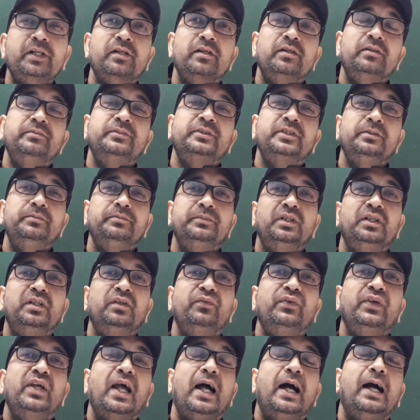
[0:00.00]
term symbol
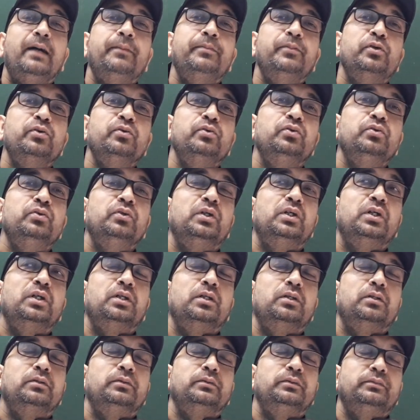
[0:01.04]
we have
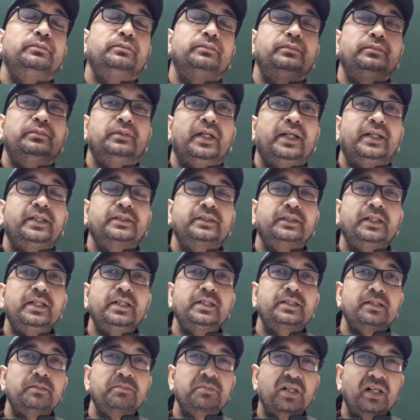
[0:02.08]
to like see
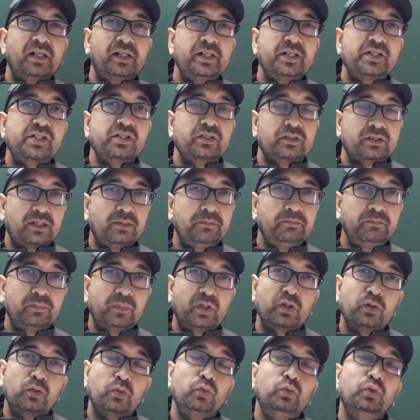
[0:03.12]
some conditions, some
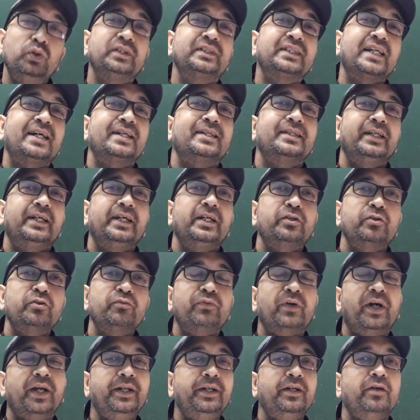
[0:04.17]
rules are there to
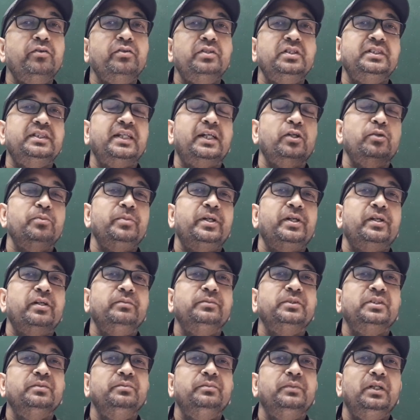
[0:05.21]
find out this atomic term
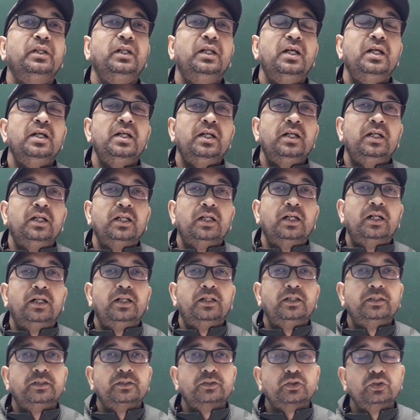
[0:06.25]
symbol.
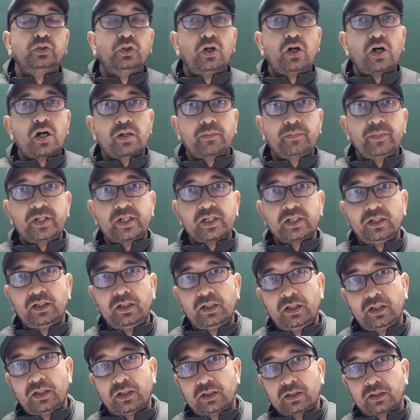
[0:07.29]
So
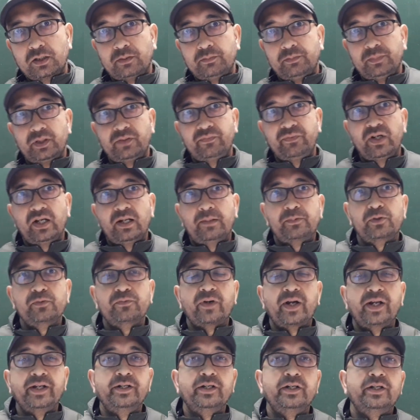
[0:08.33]
orbital number we have to
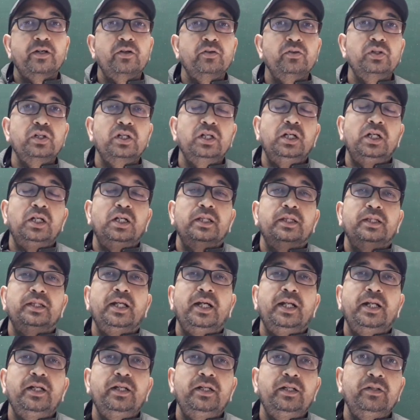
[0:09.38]
find it out,
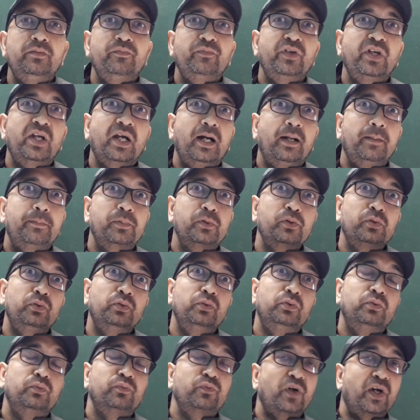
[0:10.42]
then we have
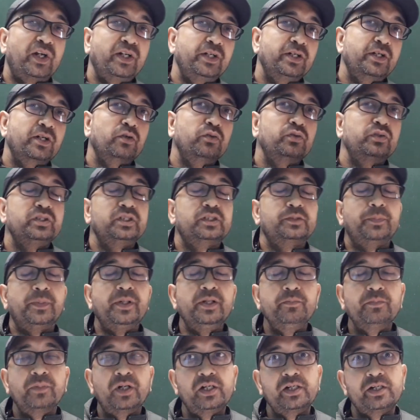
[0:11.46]
to find it out the
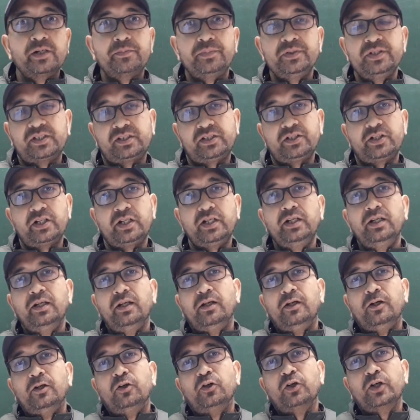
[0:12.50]
spin multiplicity,
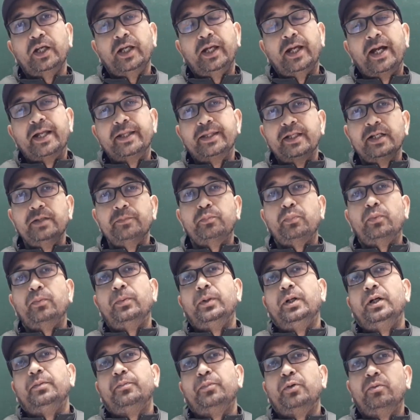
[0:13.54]
okay, and then
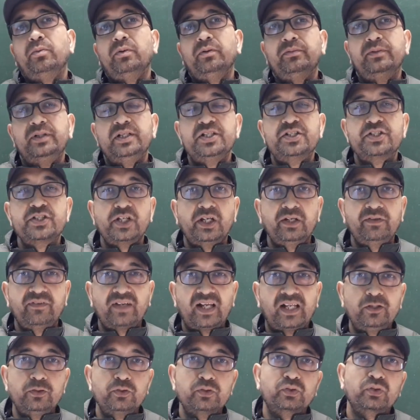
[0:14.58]
probable J
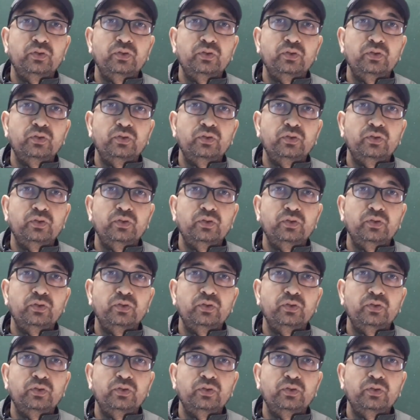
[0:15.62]
values,